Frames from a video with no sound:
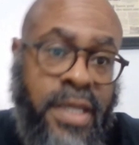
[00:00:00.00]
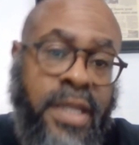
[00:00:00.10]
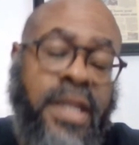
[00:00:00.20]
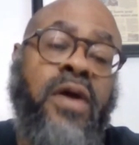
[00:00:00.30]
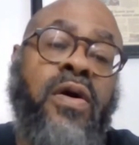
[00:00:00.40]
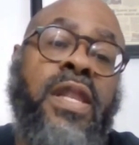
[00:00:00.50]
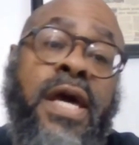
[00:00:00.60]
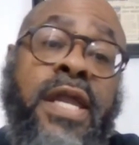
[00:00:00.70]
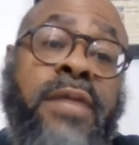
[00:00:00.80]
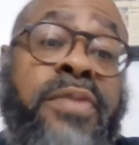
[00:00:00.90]
Now, a
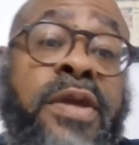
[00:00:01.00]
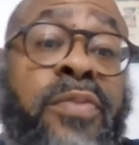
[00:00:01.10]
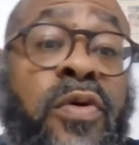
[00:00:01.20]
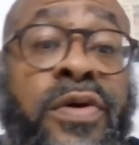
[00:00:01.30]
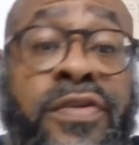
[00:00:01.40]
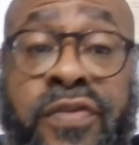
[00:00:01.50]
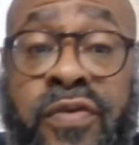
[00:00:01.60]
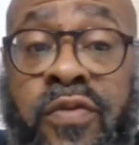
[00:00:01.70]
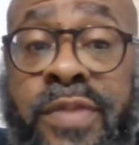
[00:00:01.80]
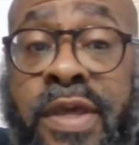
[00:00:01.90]
lot of people
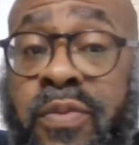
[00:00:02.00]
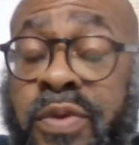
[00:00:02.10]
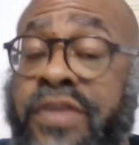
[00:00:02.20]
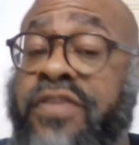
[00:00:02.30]
assumed that when